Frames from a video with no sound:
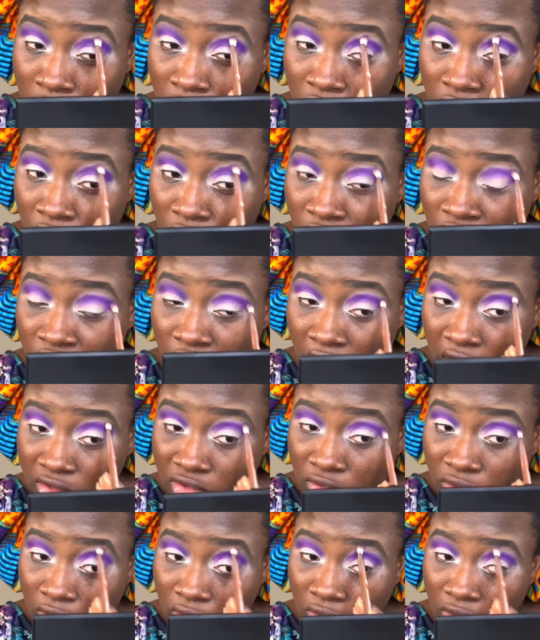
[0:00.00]
So far
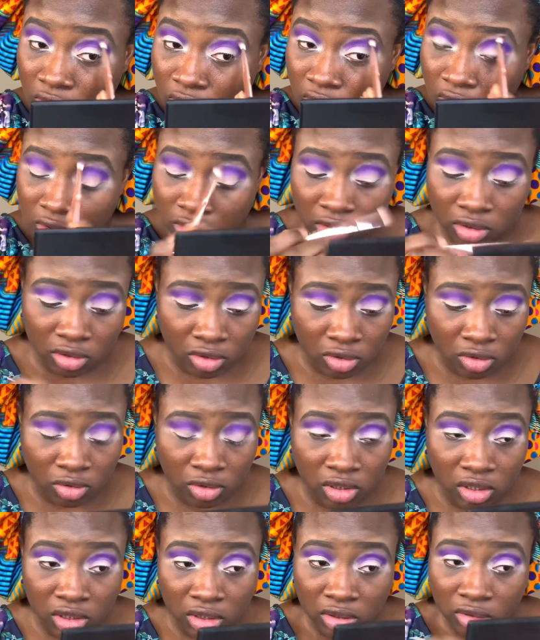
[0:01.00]
so good. It's
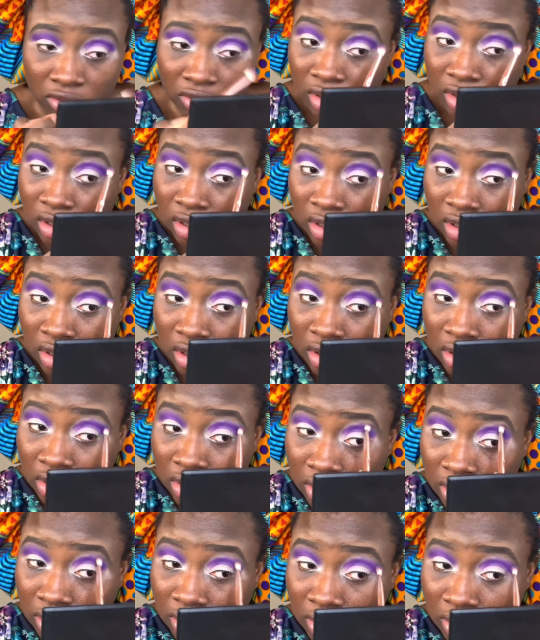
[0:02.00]
looking really,
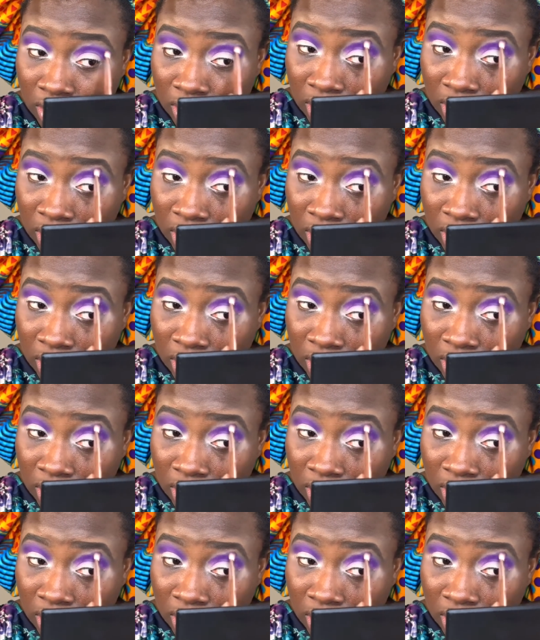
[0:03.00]
you know,